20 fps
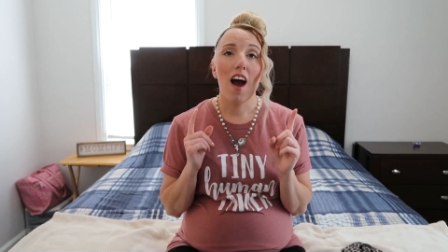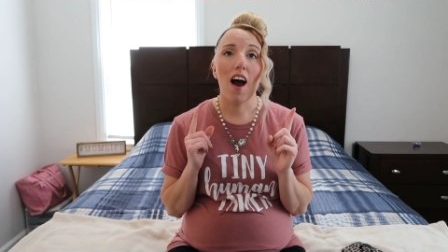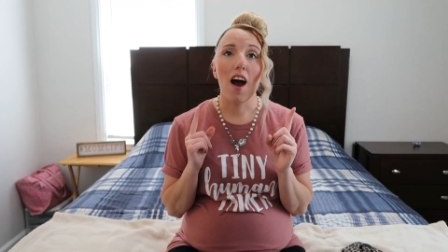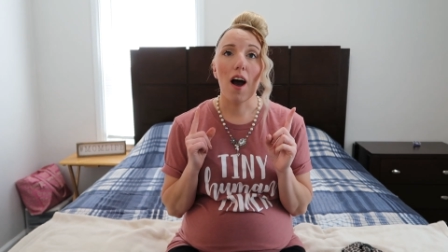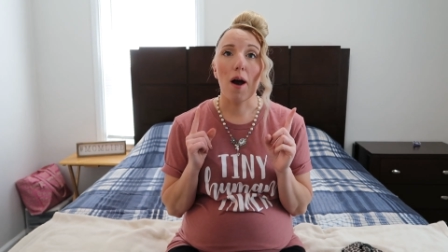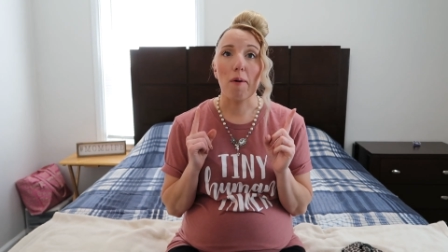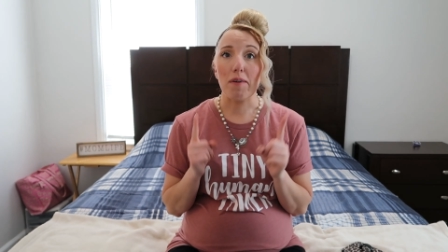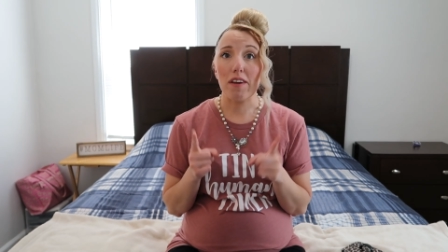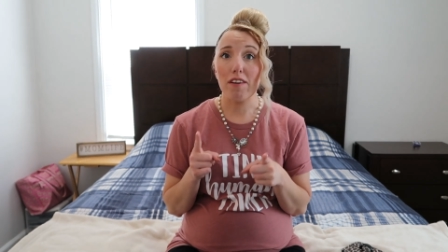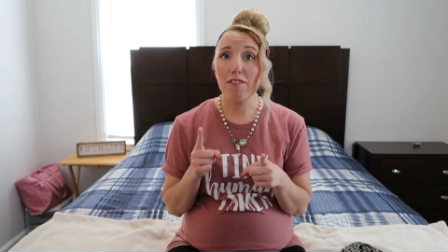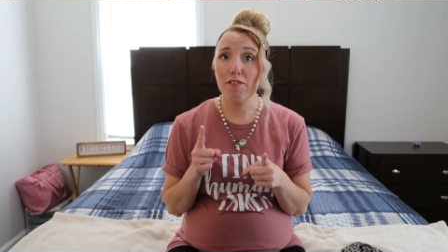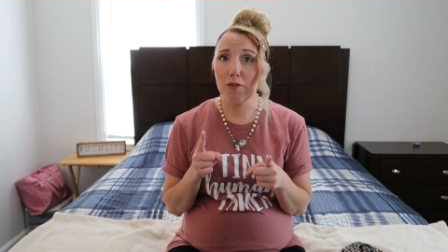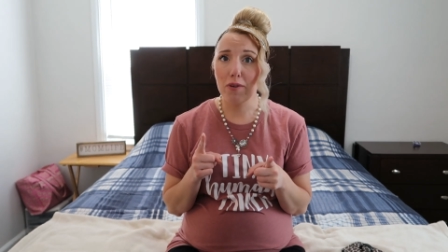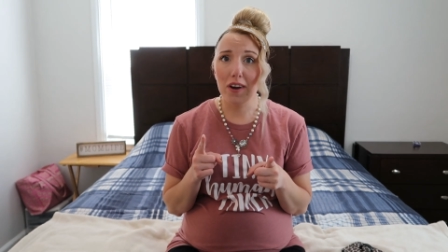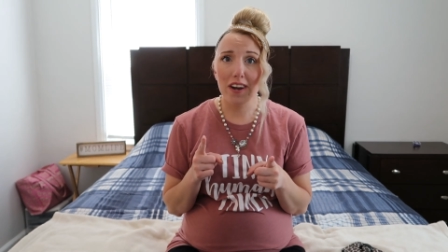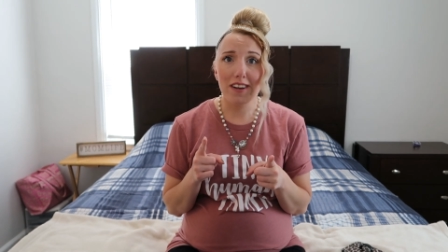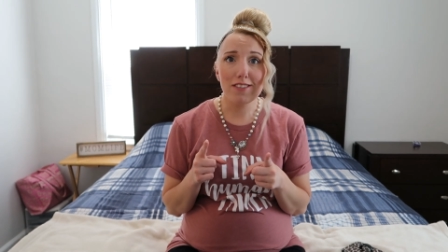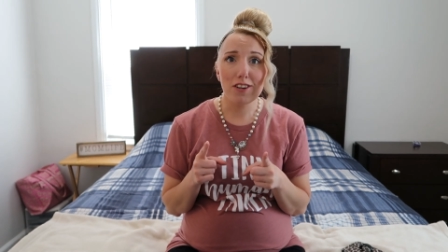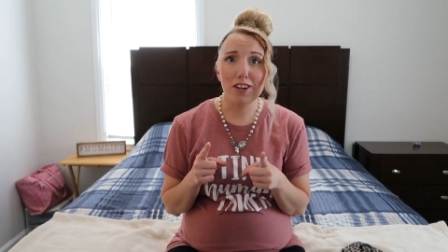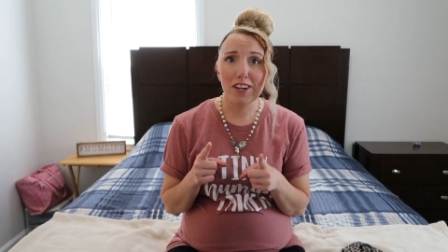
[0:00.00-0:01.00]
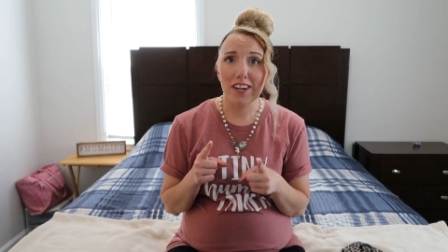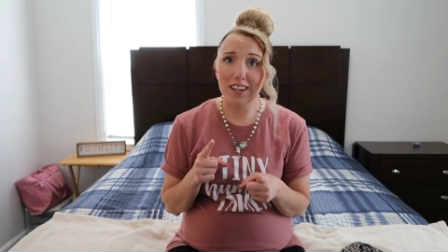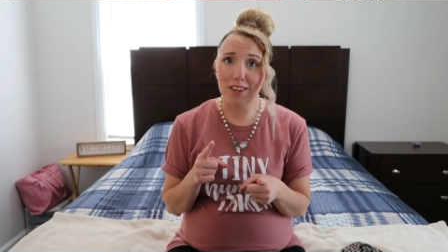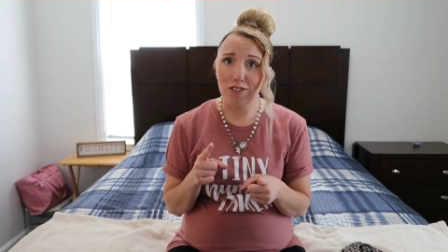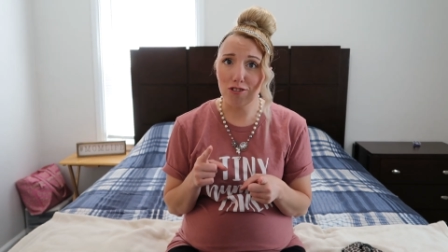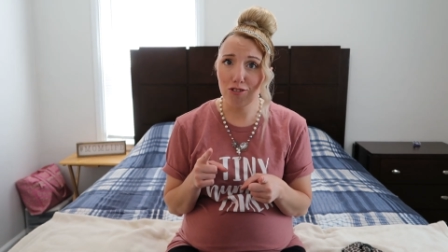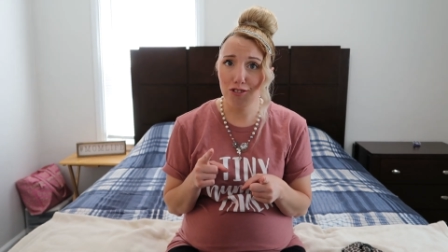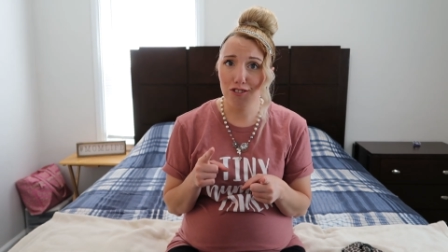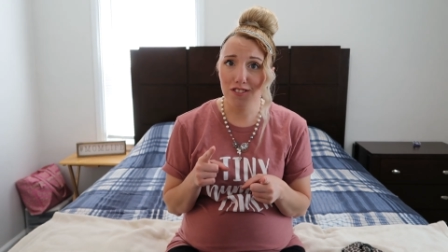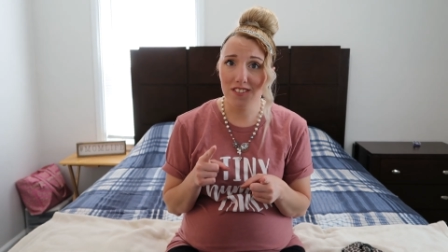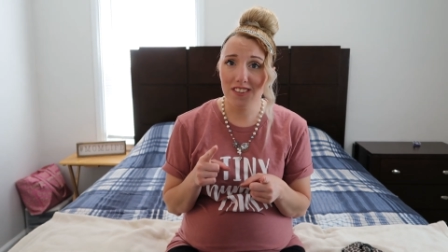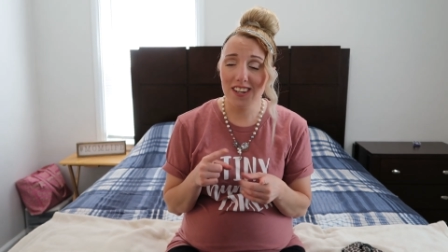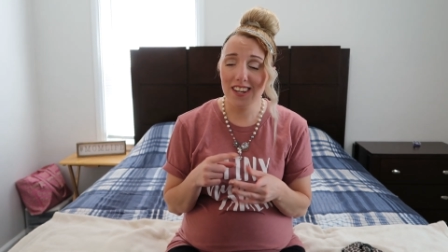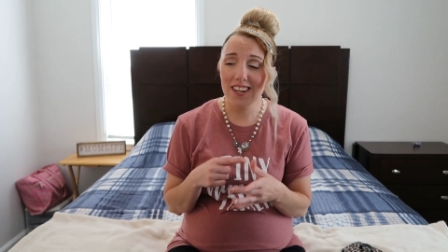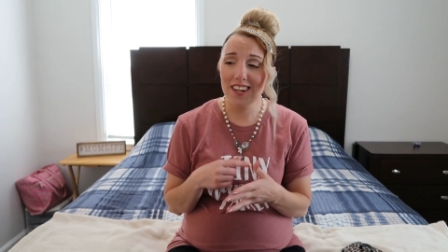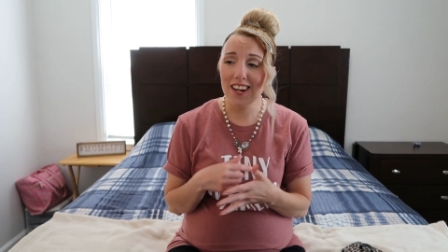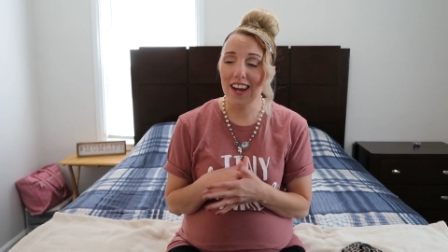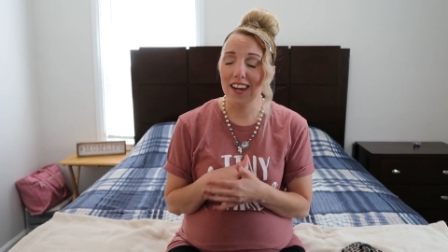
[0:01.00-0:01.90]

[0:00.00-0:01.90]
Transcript: um, if you guys are interested,